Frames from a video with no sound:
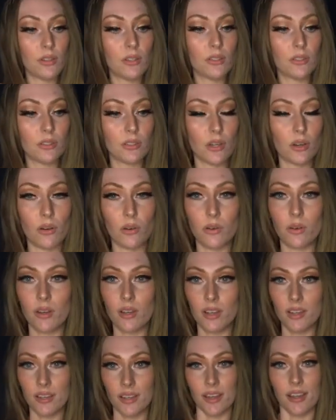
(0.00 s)
So
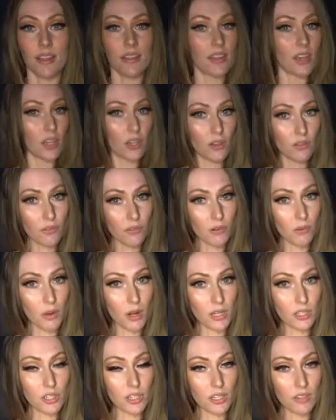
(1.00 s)
thank you for
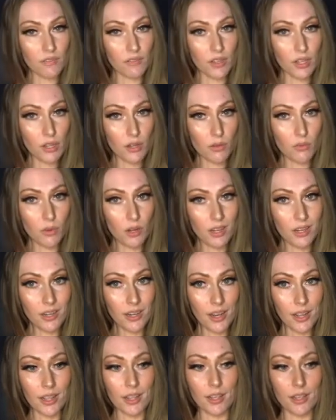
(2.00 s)
watching video 1,
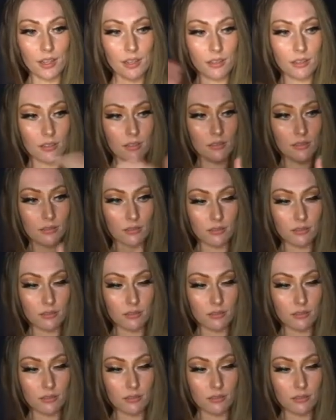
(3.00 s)
and